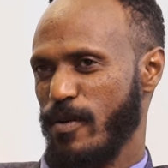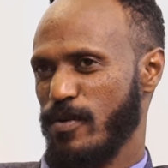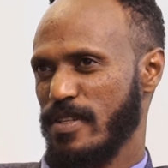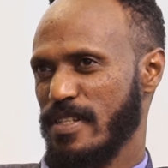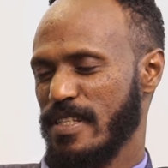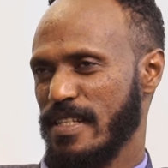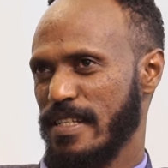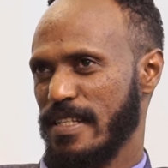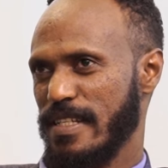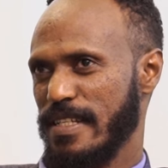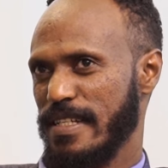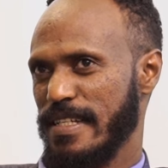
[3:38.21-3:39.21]
was
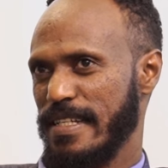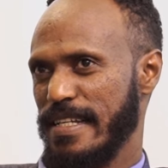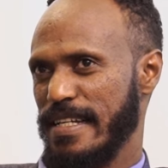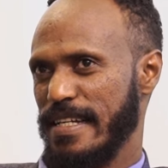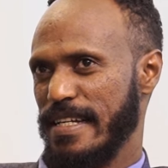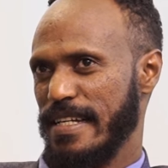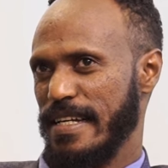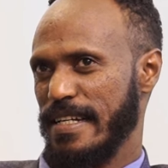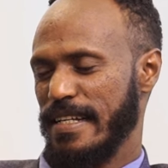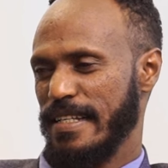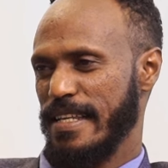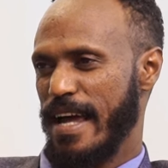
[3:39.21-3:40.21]

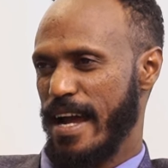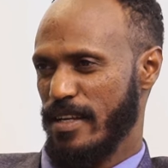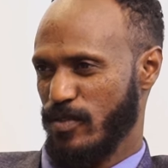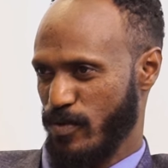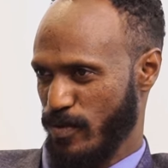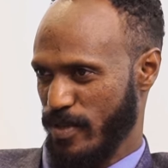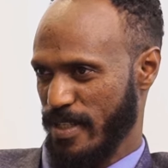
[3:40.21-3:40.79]
in high school.